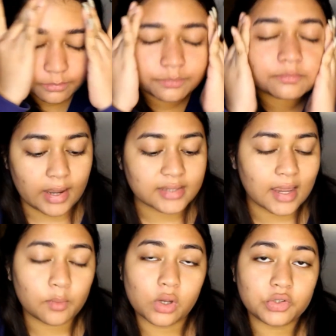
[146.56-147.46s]
Next,
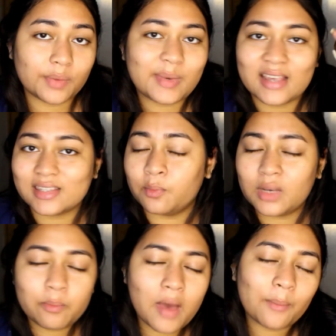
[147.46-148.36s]
I'm going to apply some
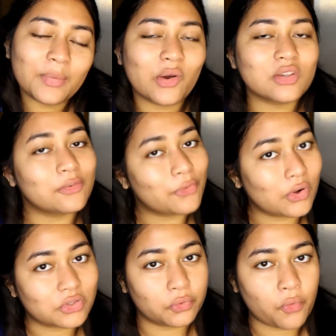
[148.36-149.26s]
lip balm because of
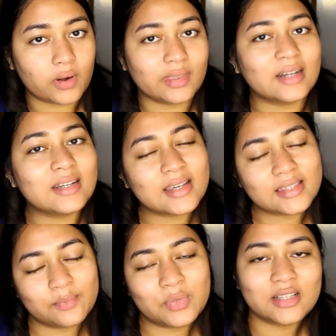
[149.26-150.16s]
course you want that
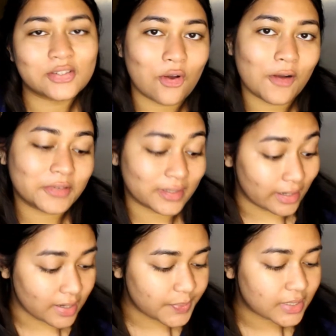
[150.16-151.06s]
kissable soft
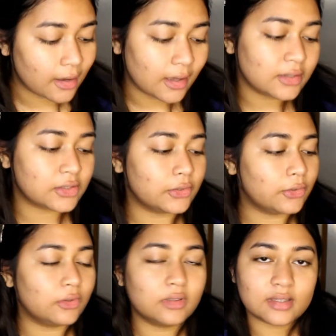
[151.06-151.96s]
lips.
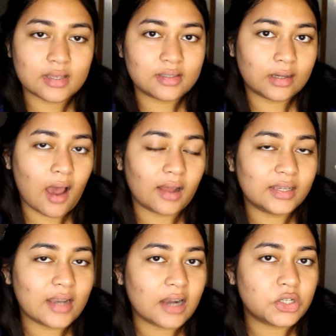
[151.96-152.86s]
So this is the
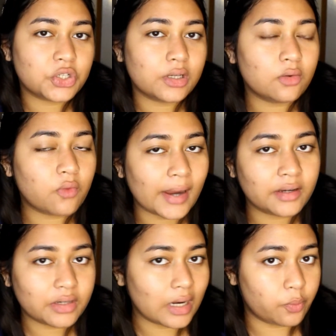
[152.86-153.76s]
Khadi Natural
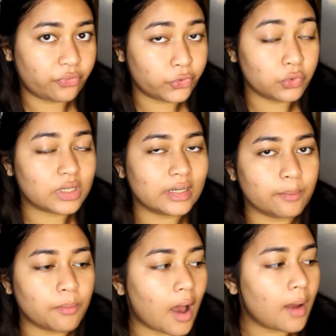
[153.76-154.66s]
Wine Grapefruit
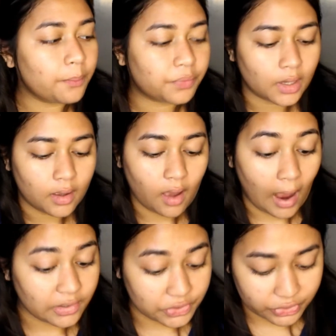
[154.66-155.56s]
Lip Balm.
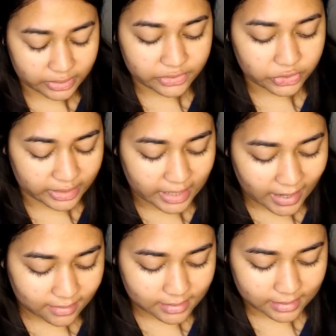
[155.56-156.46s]
I really
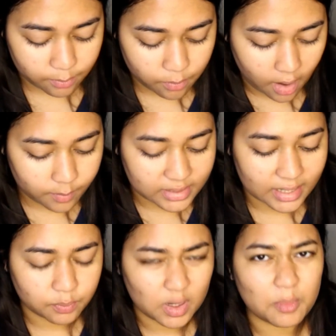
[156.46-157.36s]
like this lip balm. It
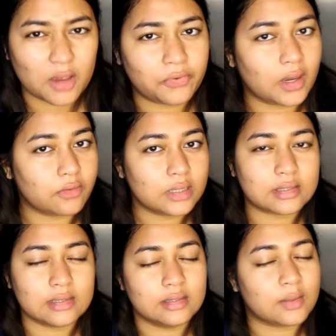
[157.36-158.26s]
has been my favorite
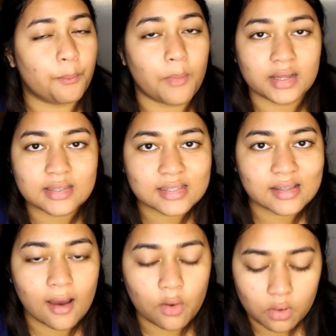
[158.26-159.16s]
since months
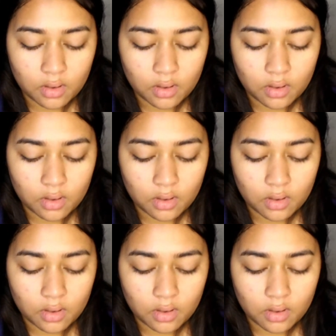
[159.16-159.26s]
now.